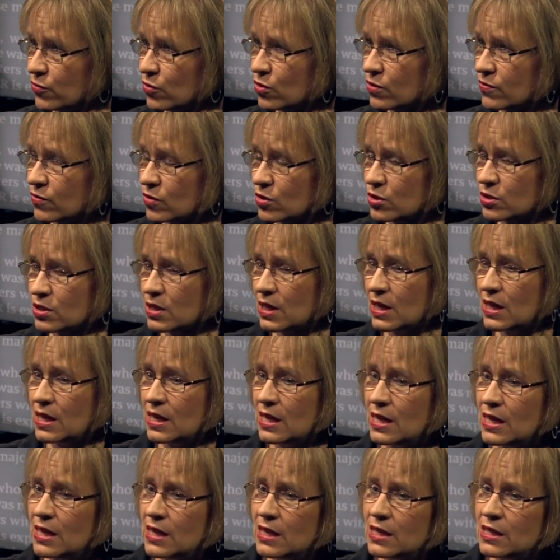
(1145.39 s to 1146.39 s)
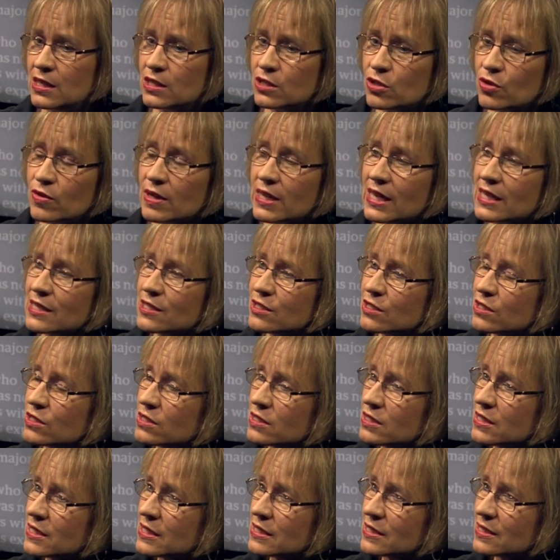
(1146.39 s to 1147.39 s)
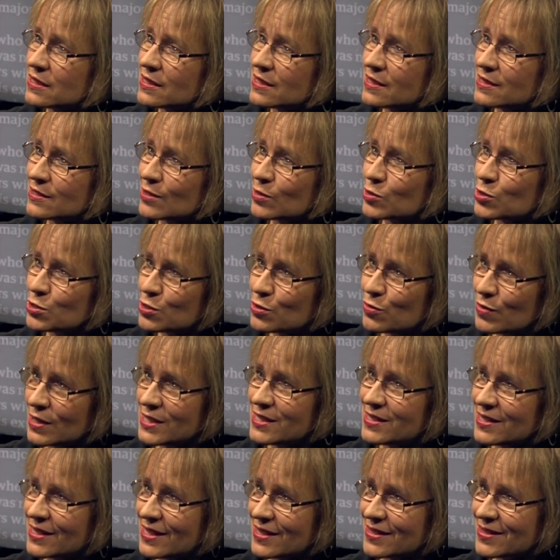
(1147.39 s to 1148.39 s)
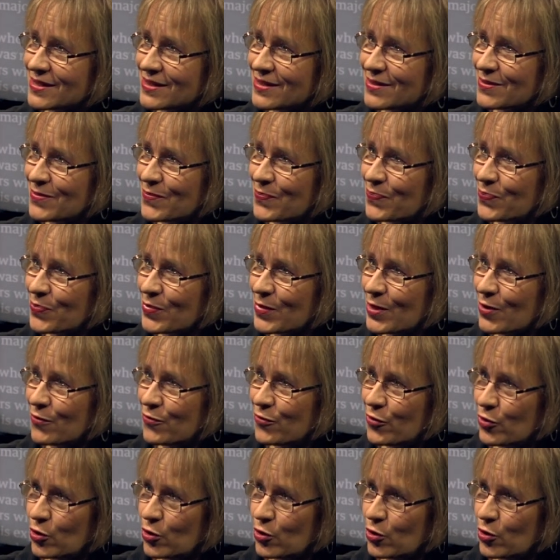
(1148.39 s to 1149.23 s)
forward. So elections is, is a stress test yes.